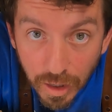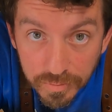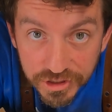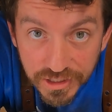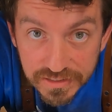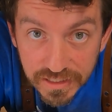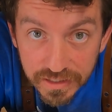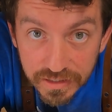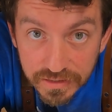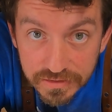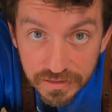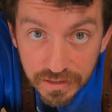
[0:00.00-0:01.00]
I'm just gonna sand
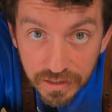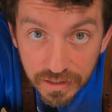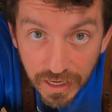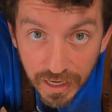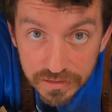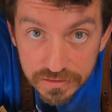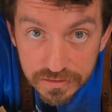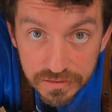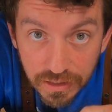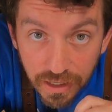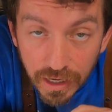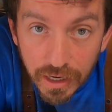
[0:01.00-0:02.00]
it
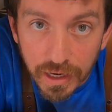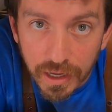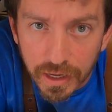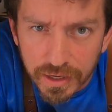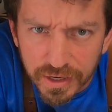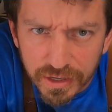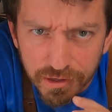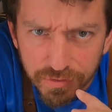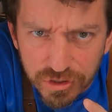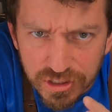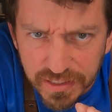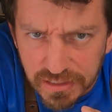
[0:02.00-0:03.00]
next, and if
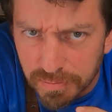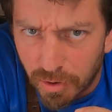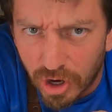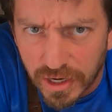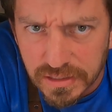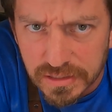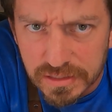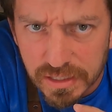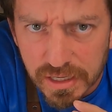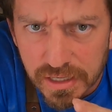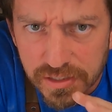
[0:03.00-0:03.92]
there's any spots,